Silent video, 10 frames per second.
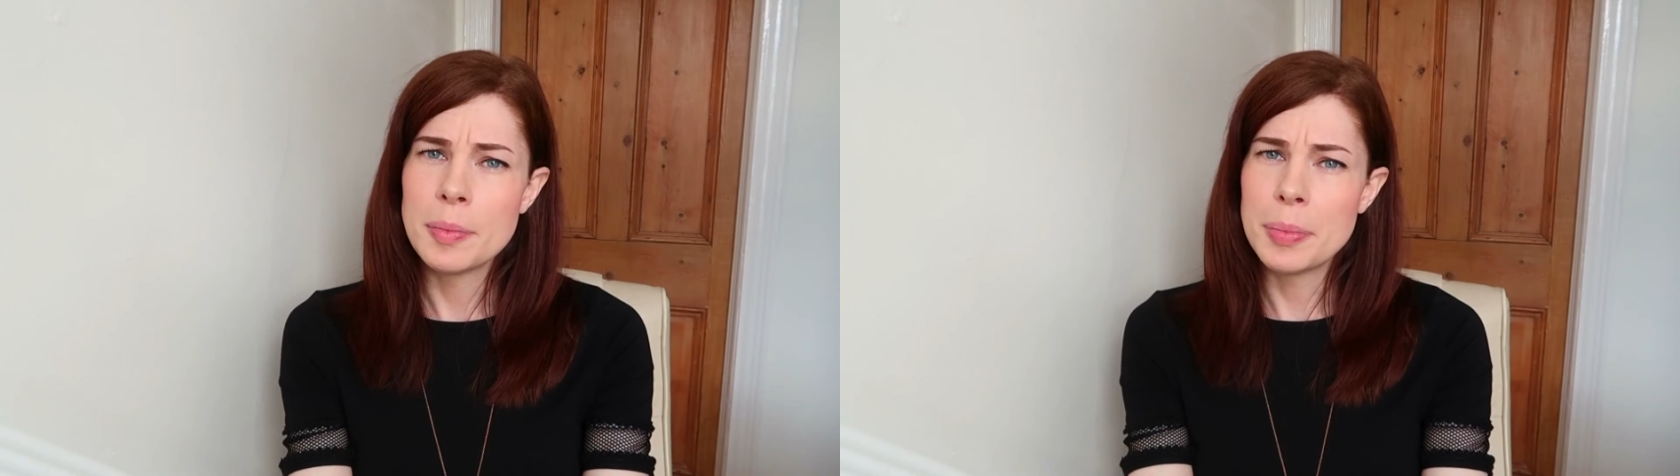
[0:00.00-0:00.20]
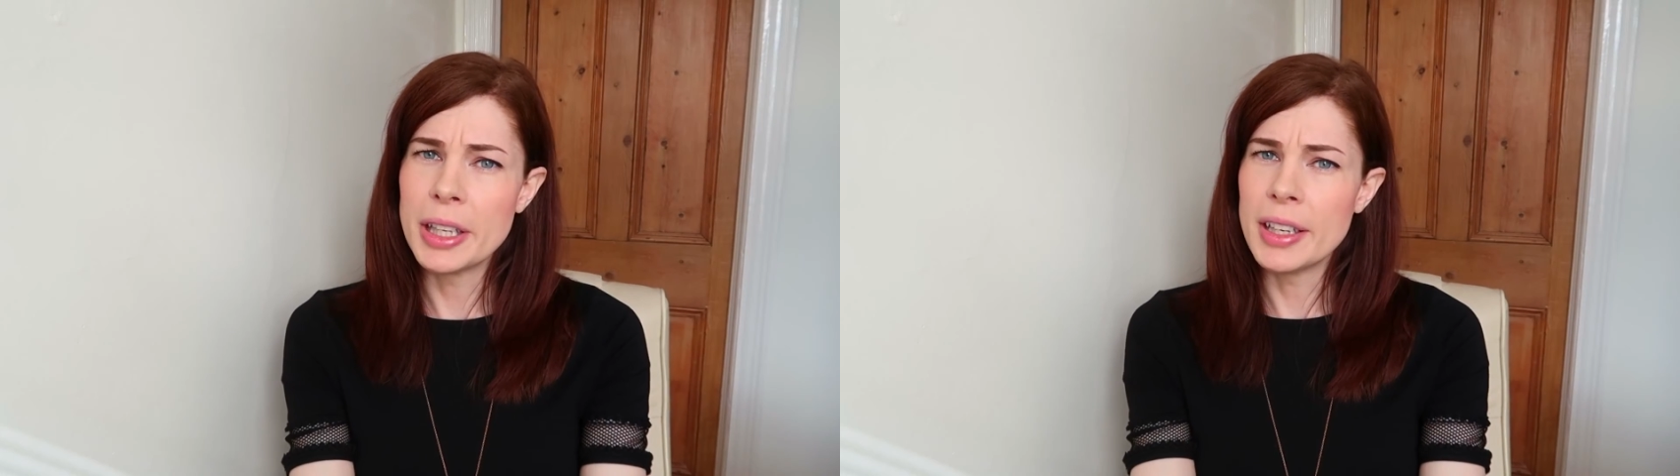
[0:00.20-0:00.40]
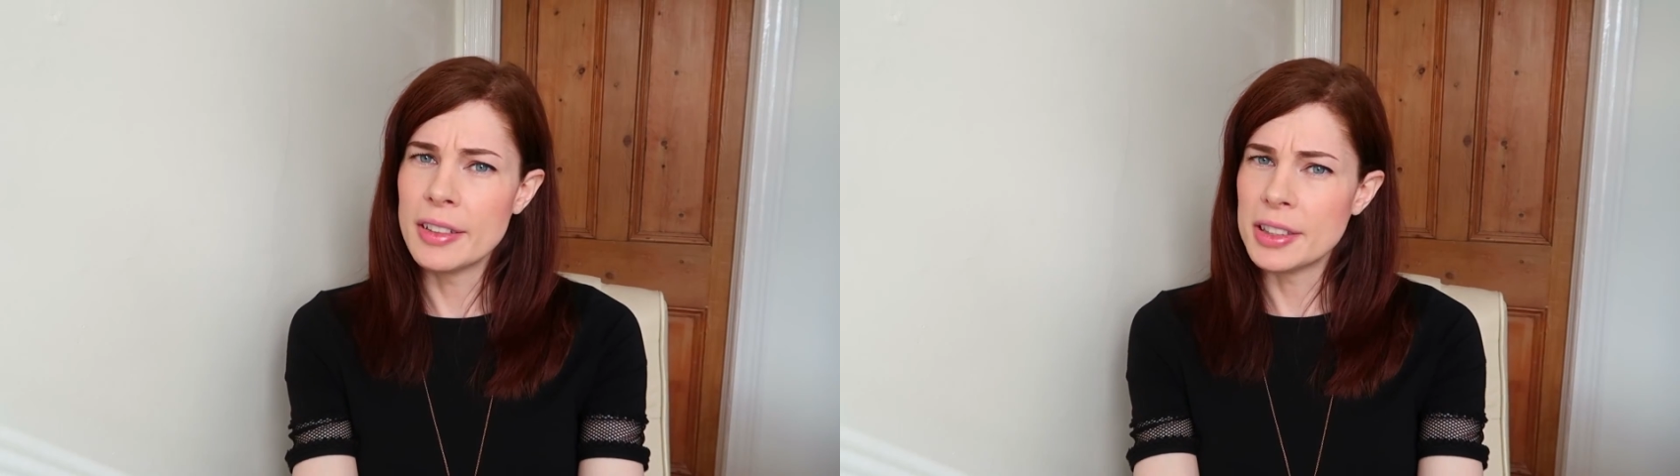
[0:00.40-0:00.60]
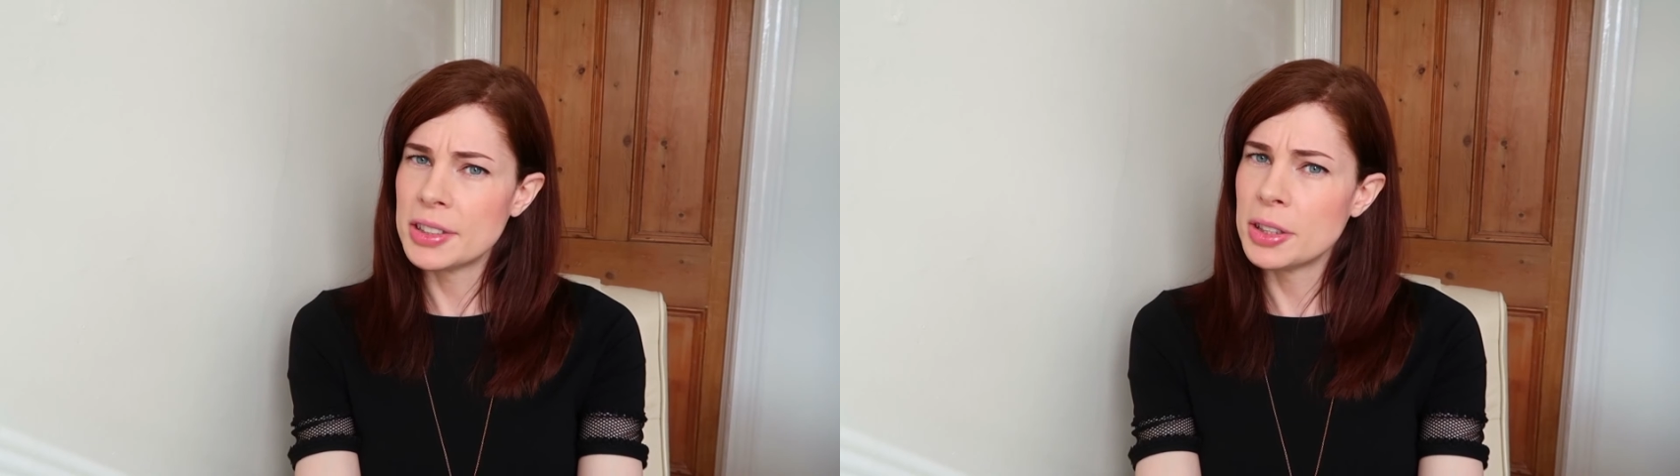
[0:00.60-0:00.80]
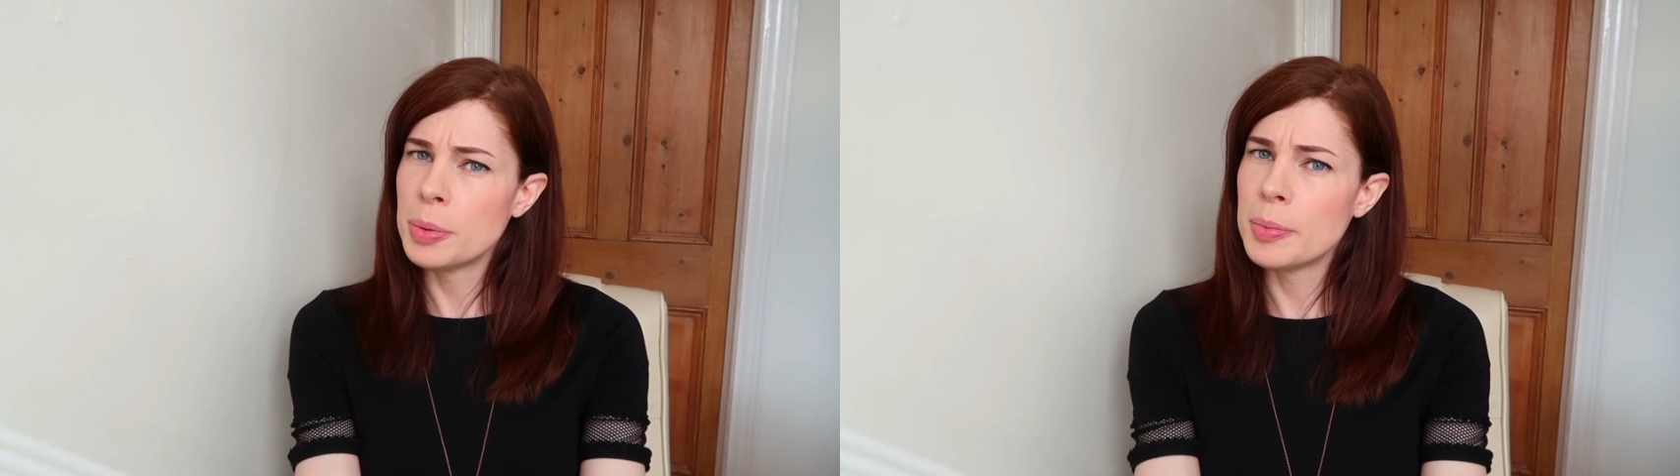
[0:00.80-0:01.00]
Being near a
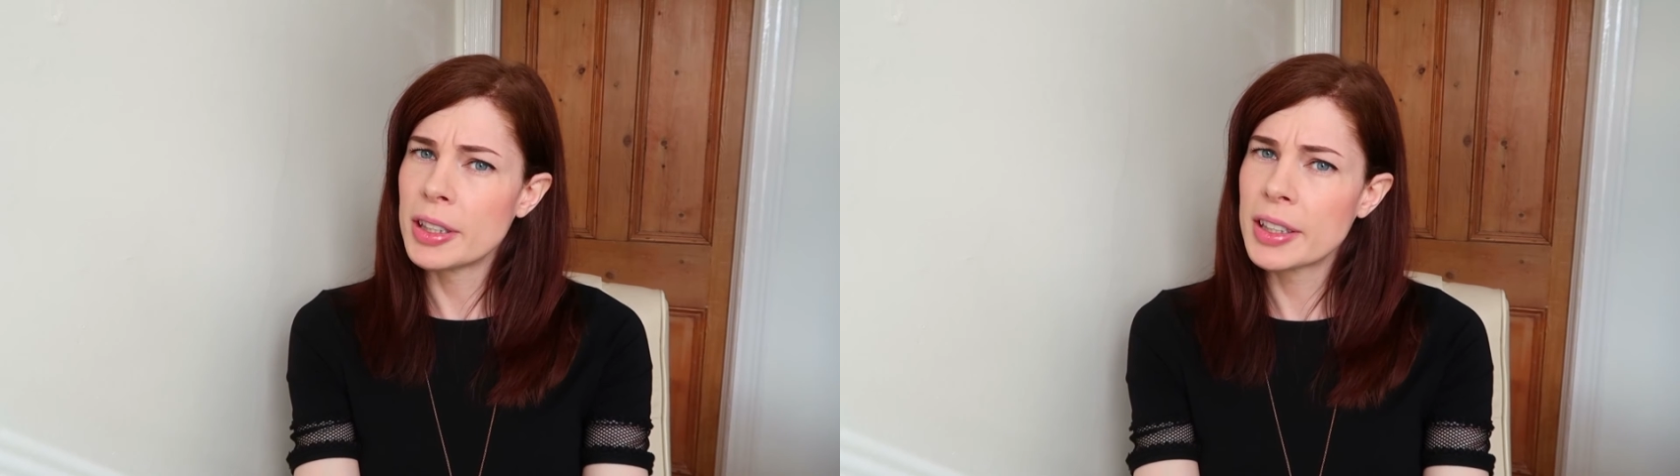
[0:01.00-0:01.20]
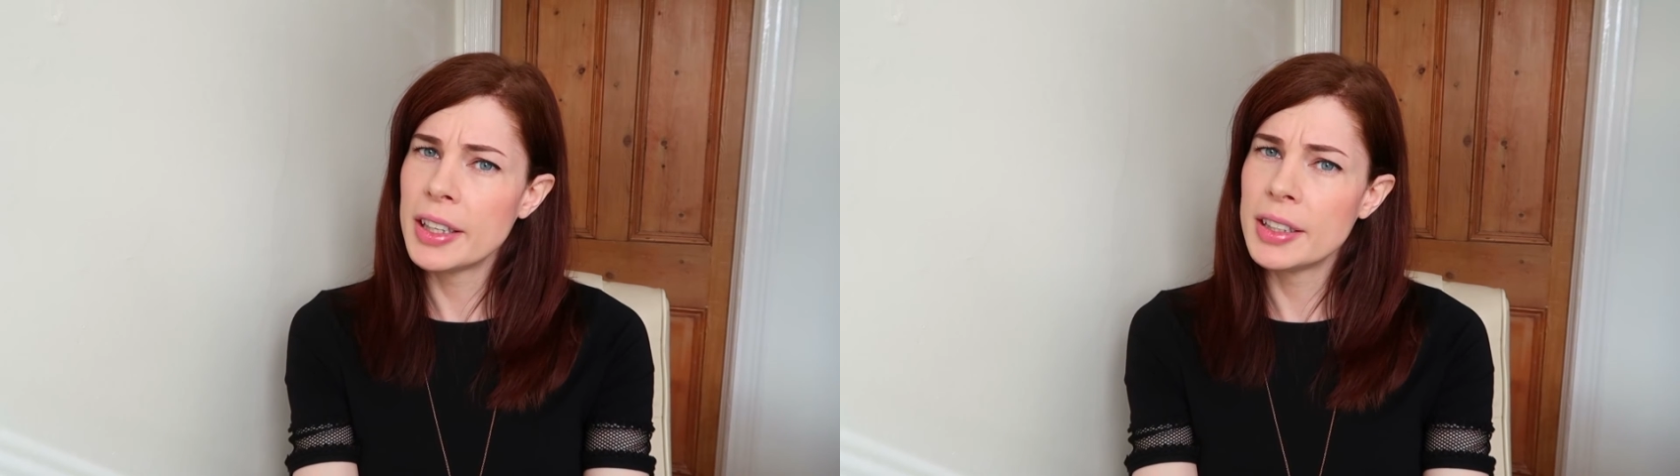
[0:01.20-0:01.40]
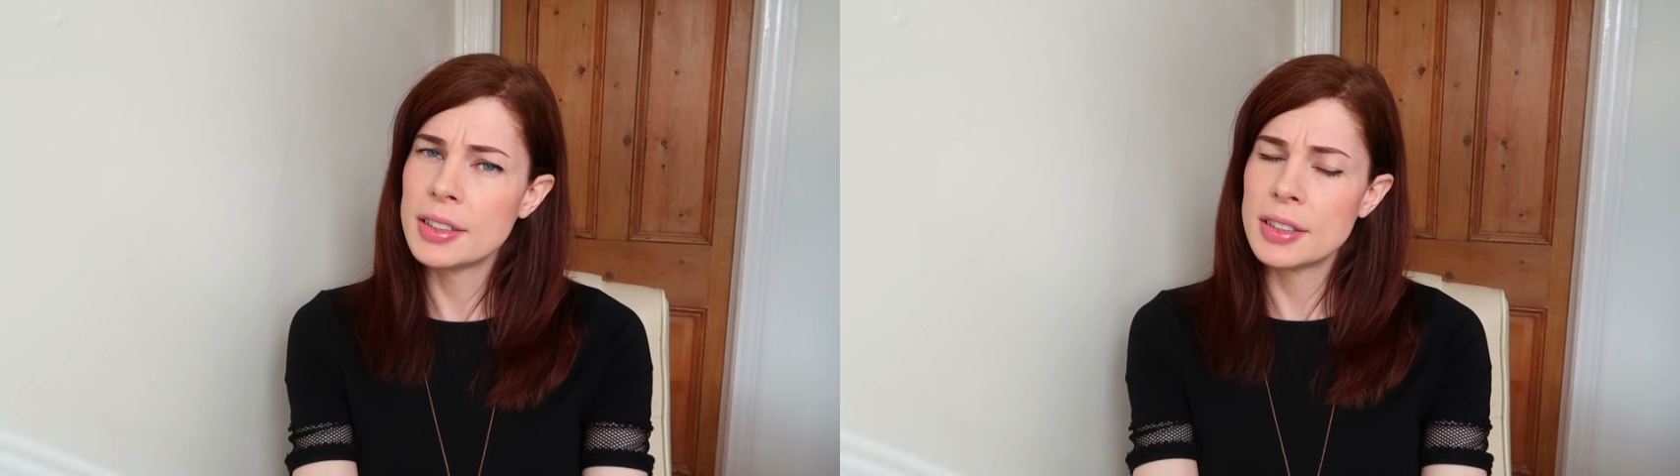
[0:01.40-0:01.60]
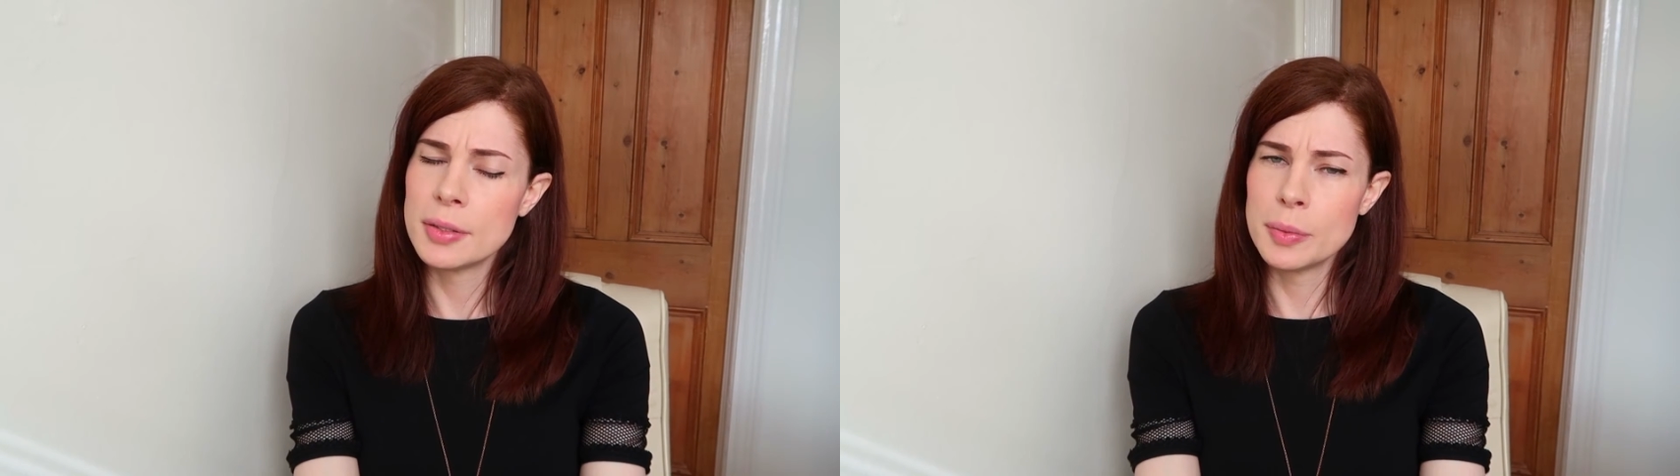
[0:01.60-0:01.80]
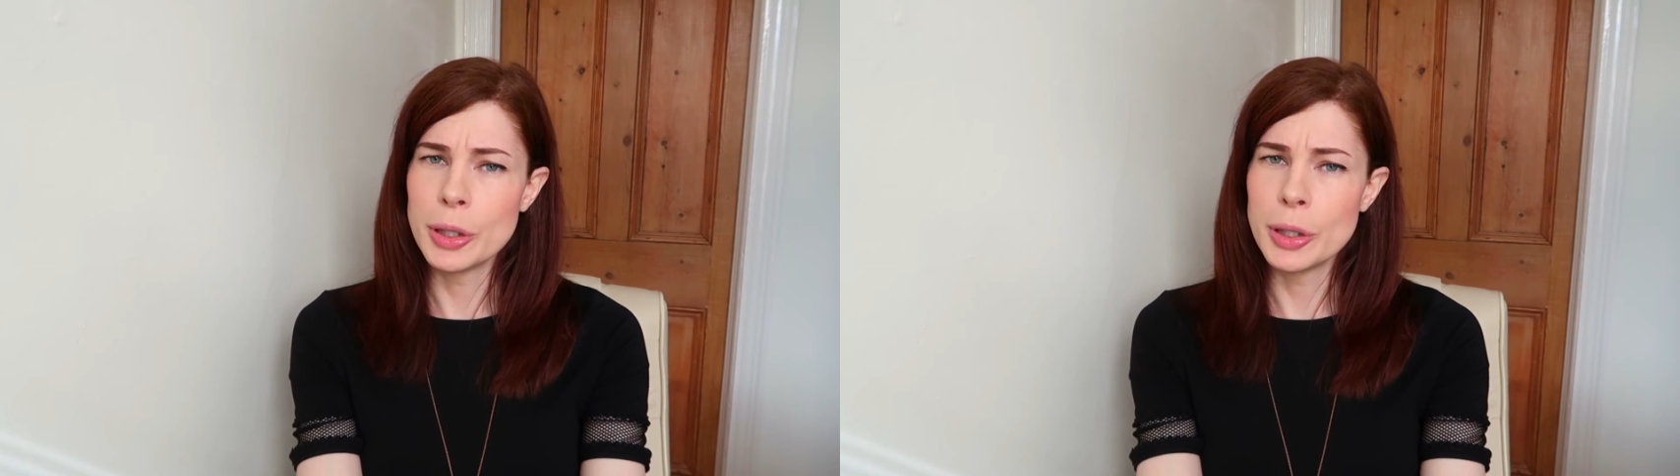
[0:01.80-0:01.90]
supermarket,